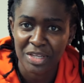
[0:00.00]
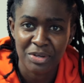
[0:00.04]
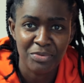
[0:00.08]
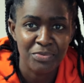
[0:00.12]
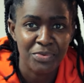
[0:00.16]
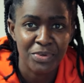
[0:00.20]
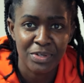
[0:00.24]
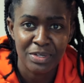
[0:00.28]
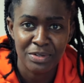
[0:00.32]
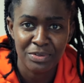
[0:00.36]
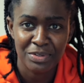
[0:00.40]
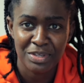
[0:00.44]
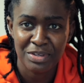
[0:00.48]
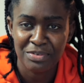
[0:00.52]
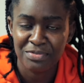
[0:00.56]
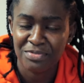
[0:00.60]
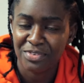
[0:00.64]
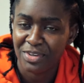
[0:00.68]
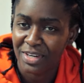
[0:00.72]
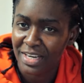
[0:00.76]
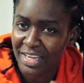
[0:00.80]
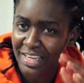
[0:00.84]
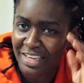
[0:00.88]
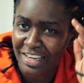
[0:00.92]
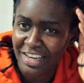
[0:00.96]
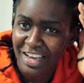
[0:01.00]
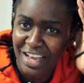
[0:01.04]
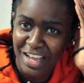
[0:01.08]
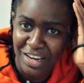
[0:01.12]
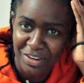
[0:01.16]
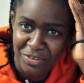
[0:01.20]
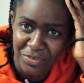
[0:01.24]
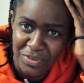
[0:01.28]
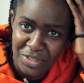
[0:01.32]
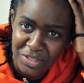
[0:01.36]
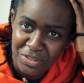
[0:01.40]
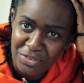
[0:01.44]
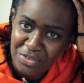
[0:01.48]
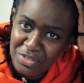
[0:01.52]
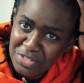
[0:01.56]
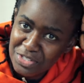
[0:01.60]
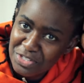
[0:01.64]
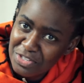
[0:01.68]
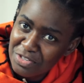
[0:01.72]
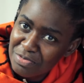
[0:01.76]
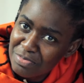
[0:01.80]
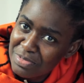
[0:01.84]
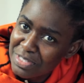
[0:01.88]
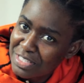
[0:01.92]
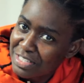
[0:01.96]
we were looking for like Halloween
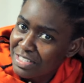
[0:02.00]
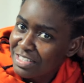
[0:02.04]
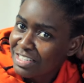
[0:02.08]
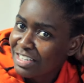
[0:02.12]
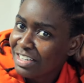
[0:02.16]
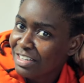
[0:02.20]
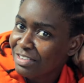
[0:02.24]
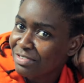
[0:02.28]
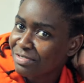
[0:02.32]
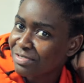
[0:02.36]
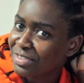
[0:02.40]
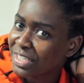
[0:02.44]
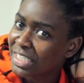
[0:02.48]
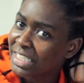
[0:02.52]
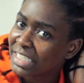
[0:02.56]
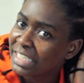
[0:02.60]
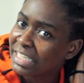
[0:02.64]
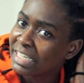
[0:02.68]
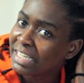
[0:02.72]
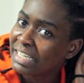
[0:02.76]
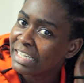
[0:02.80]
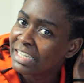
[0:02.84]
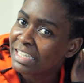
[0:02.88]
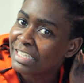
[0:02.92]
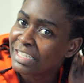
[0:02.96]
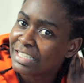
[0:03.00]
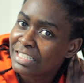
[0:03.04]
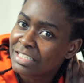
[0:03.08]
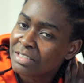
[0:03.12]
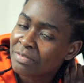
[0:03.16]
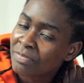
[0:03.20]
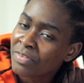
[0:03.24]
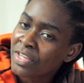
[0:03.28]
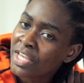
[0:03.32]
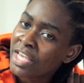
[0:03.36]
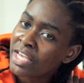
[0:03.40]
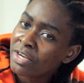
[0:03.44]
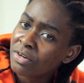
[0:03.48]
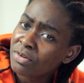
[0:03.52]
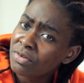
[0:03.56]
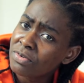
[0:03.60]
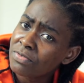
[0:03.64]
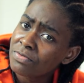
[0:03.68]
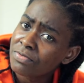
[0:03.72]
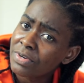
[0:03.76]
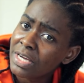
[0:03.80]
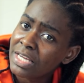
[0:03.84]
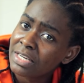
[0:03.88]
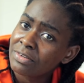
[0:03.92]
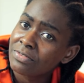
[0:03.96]
costumes and stuff, and
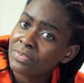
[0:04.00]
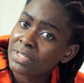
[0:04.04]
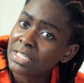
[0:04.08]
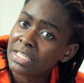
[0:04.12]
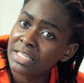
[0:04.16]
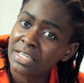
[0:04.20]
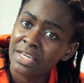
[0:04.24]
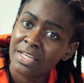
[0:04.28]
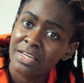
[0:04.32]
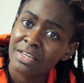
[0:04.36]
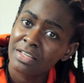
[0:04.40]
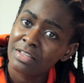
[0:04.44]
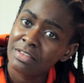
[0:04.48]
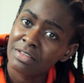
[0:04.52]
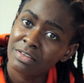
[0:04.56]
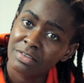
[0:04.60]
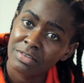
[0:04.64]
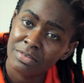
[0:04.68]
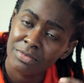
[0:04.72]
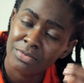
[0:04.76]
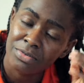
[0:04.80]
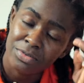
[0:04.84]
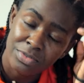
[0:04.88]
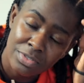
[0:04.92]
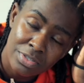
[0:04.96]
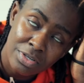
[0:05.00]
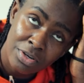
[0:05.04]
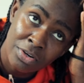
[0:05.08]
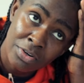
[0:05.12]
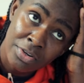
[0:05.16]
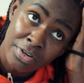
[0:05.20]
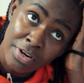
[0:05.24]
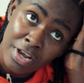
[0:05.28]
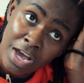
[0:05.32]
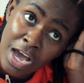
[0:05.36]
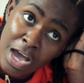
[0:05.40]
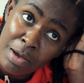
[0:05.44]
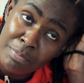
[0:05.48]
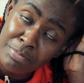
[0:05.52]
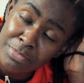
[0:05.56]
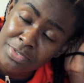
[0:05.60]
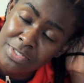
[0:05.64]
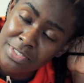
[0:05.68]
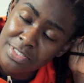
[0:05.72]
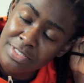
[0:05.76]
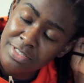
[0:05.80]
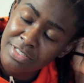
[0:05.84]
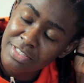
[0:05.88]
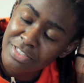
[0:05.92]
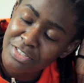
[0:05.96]
couldn't find really anything good on
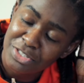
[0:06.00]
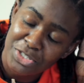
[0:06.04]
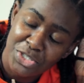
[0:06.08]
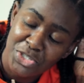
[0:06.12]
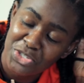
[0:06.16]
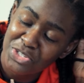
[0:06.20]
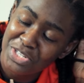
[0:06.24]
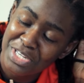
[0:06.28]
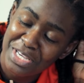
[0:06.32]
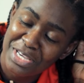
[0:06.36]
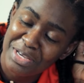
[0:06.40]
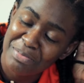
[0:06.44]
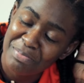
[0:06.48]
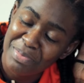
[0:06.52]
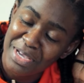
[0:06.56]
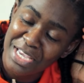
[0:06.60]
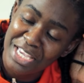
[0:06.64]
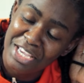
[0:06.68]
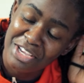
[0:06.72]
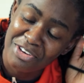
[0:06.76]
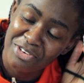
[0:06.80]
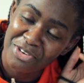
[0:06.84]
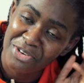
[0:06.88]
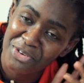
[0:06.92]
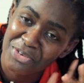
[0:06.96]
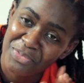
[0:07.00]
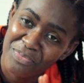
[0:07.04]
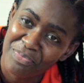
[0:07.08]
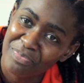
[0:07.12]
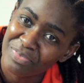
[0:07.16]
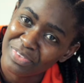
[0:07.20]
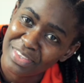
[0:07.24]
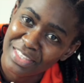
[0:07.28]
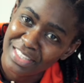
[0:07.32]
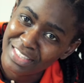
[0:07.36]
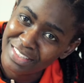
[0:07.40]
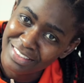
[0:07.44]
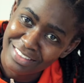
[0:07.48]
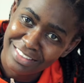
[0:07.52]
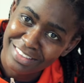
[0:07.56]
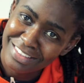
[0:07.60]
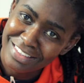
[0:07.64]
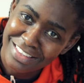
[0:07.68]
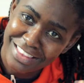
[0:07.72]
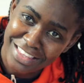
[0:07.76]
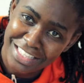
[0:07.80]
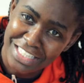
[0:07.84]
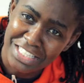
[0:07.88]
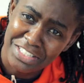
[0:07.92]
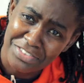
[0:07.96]
Amazon. Usually I buy
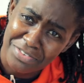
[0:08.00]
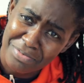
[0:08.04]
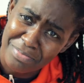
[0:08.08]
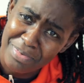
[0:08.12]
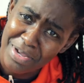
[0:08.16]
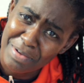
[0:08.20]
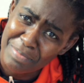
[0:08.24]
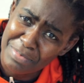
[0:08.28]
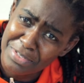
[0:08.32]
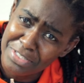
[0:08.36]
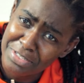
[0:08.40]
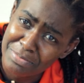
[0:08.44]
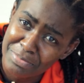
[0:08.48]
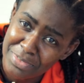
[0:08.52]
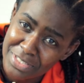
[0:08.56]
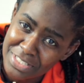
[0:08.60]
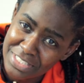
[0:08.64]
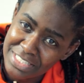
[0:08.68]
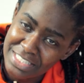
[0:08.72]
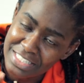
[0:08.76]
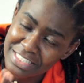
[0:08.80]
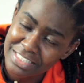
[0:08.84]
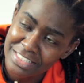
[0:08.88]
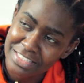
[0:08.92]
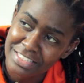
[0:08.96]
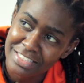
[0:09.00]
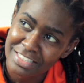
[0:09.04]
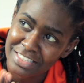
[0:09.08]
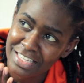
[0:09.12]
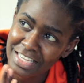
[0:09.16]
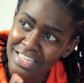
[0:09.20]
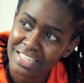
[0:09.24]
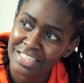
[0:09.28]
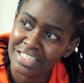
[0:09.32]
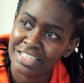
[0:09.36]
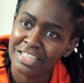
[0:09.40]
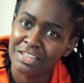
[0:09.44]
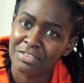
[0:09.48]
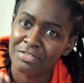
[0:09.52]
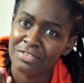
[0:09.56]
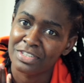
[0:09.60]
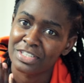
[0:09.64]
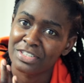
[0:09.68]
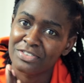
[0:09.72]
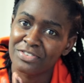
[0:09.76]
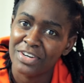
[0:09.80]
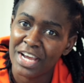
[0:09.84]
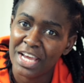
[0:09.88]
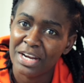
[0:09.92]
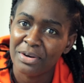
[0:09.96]
things from Amazon because they just get
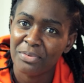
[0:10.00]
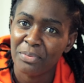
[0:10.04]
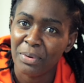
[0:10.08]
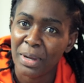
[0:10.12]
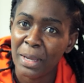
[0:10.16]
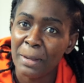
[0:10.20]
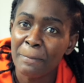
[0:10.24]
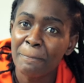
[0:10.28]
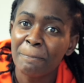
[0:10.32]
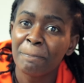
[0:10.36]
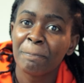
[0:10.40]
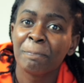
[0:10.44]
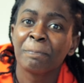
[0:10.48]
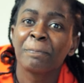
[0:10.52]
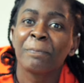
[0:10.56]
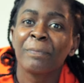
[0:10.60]
delivered right away.